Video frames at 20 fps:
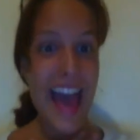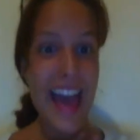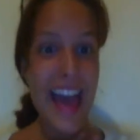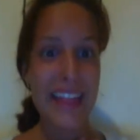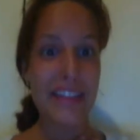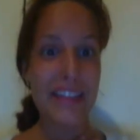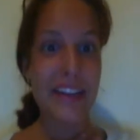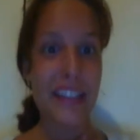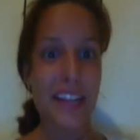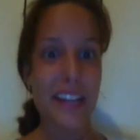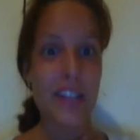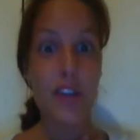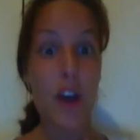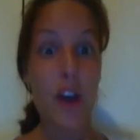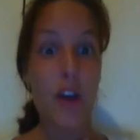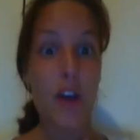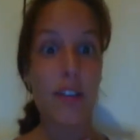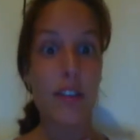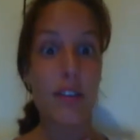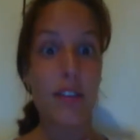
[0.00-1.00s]
And they're like,
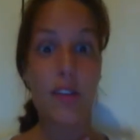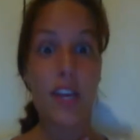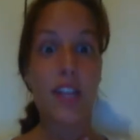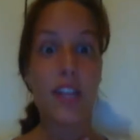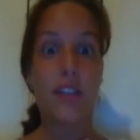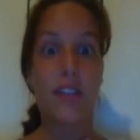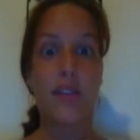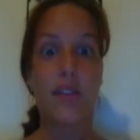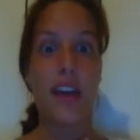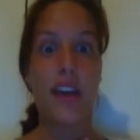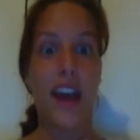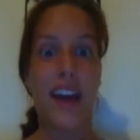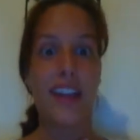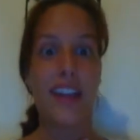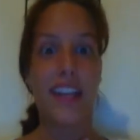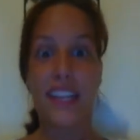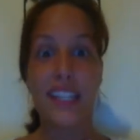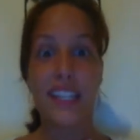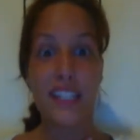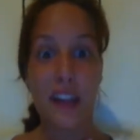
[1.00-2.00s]
no, you can't do that.
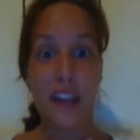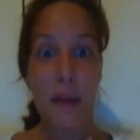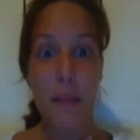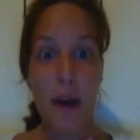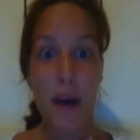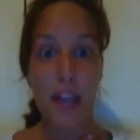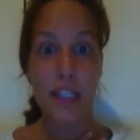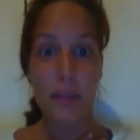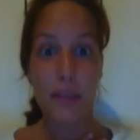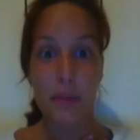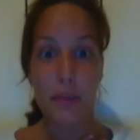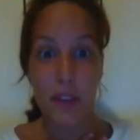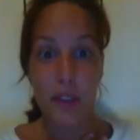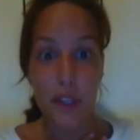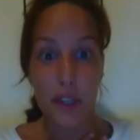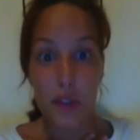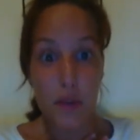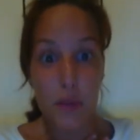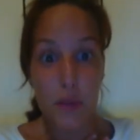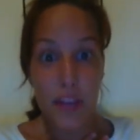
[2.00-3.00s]
Like it's not possible.
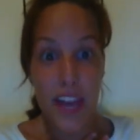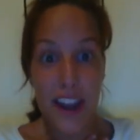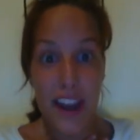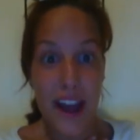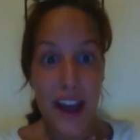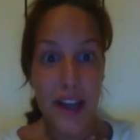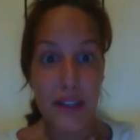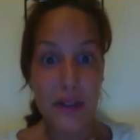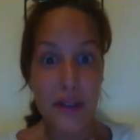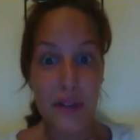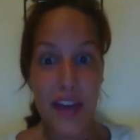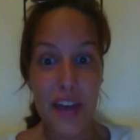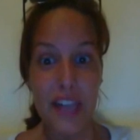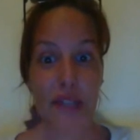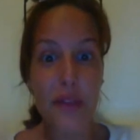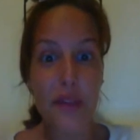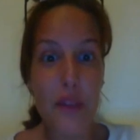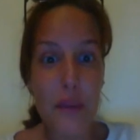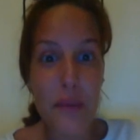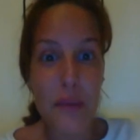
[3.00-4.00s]
Like you cannot do that.
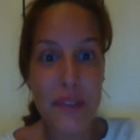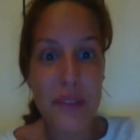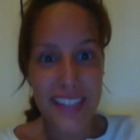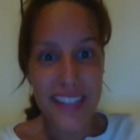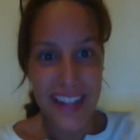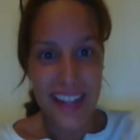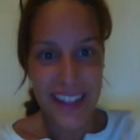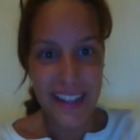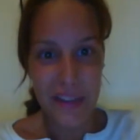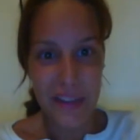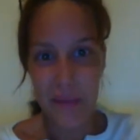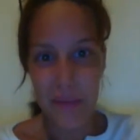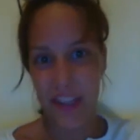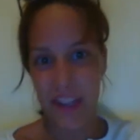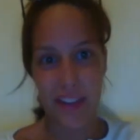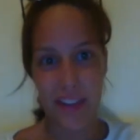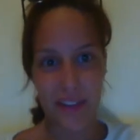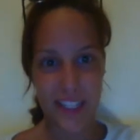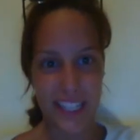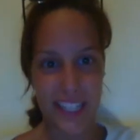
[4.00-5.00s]
So they wouldn't
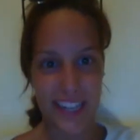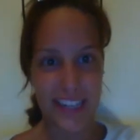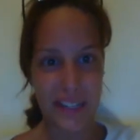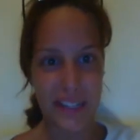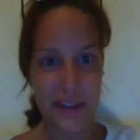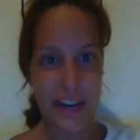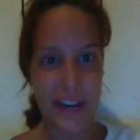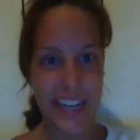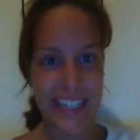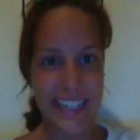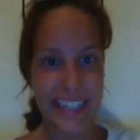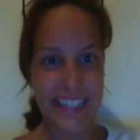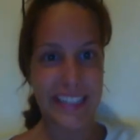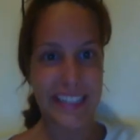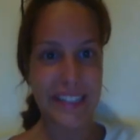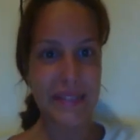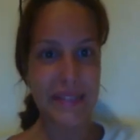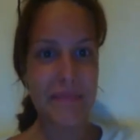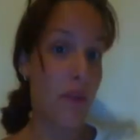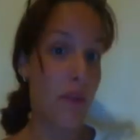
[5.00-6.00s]
give us any directions.